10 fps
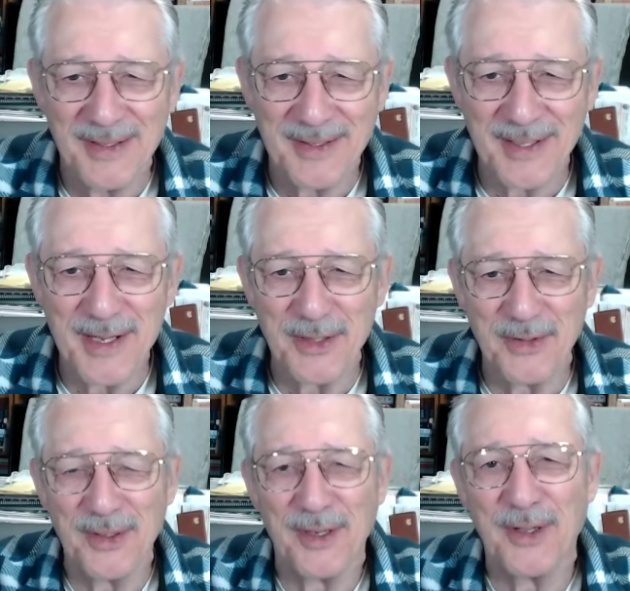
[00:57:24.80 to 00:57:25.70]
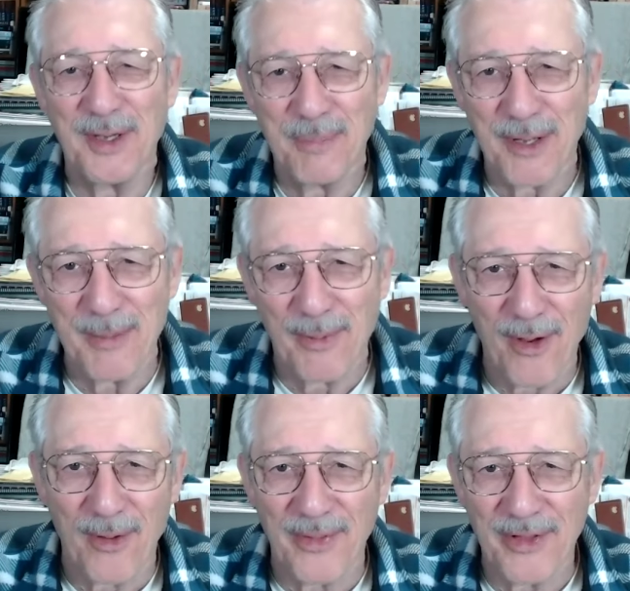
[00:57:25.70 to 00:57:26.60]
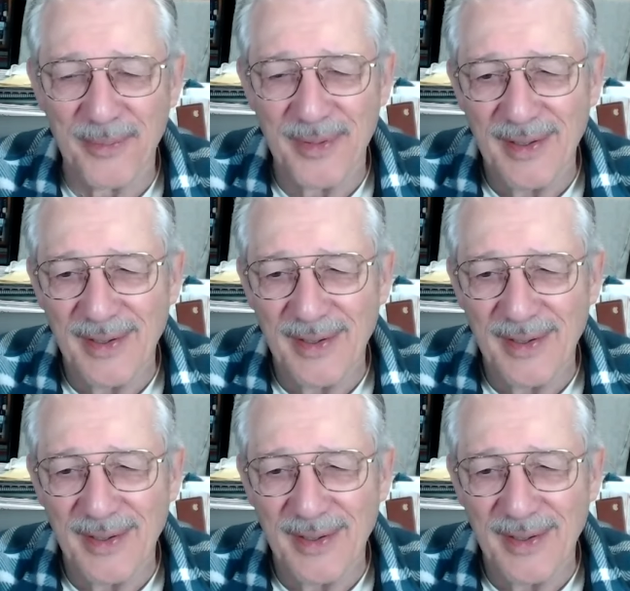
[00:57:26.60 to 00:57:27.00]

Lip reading: to either, and they're going to play ball with them.